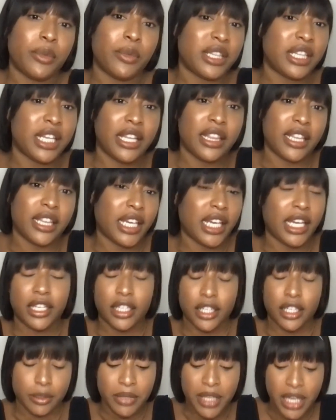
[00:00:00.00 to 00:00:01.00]
within the
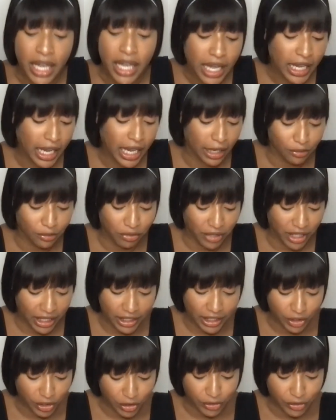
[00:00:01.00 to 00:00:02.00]
kingdom can
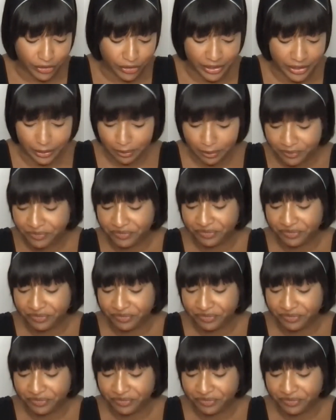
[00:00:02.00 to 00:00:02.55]
really use.